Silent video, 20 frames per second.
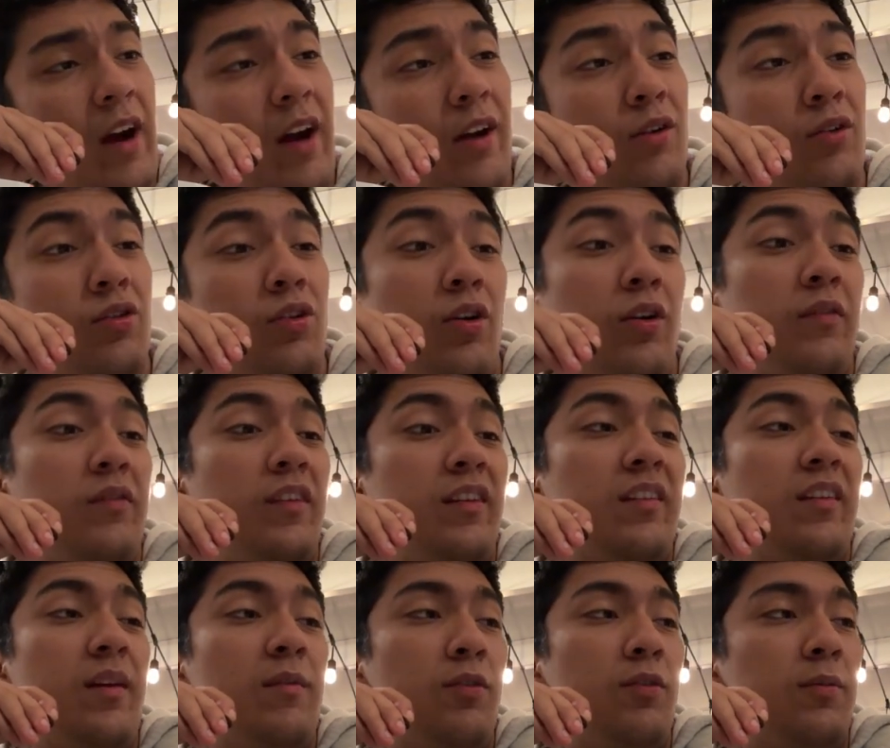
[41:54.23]
I don't know if
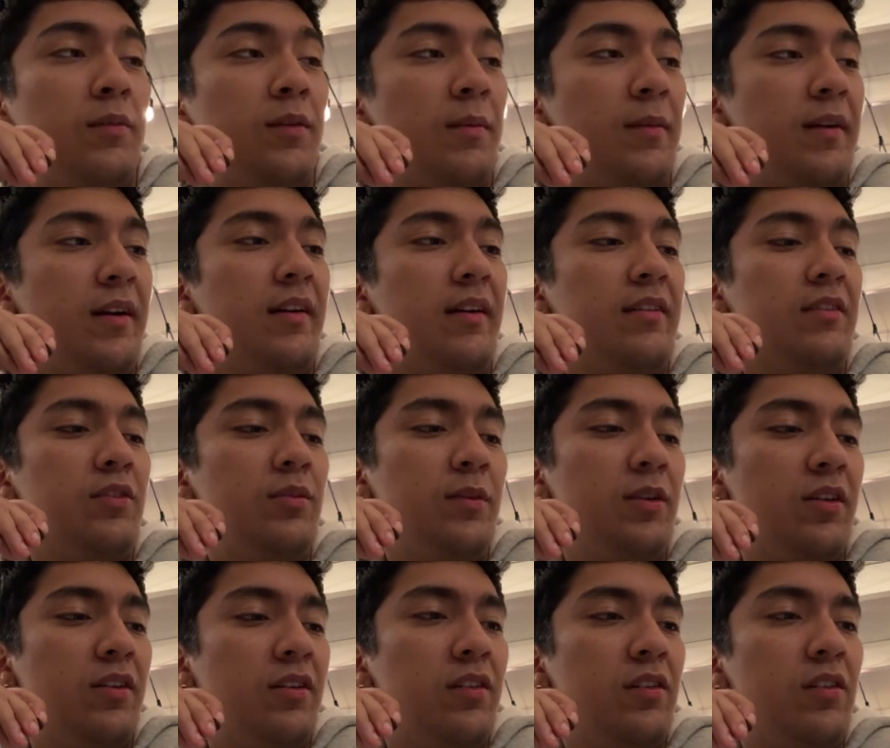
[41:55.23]
this came from the banana, to
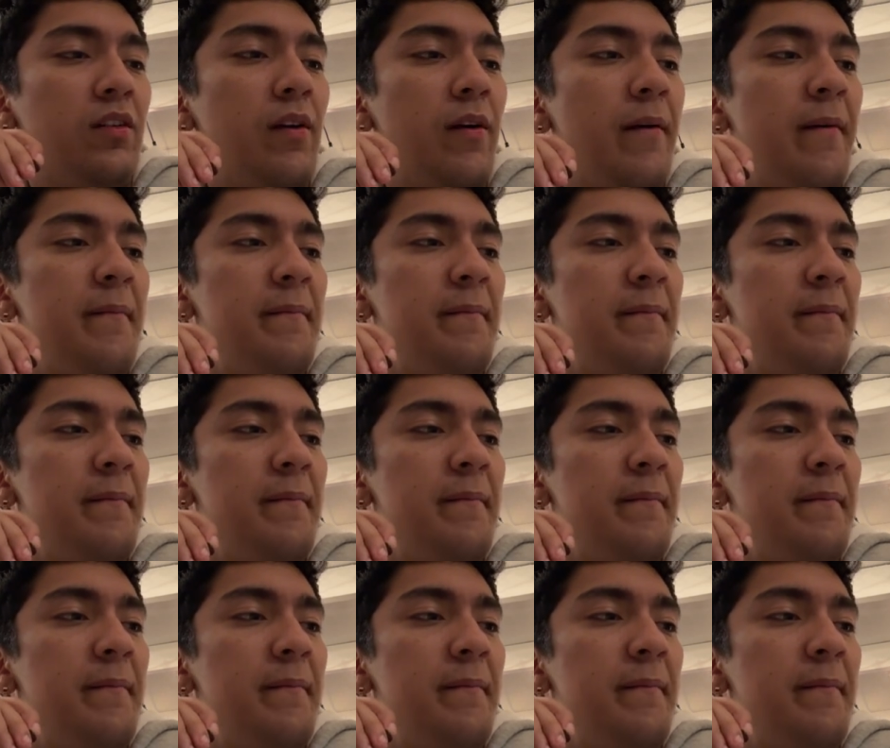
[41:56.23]
be honest.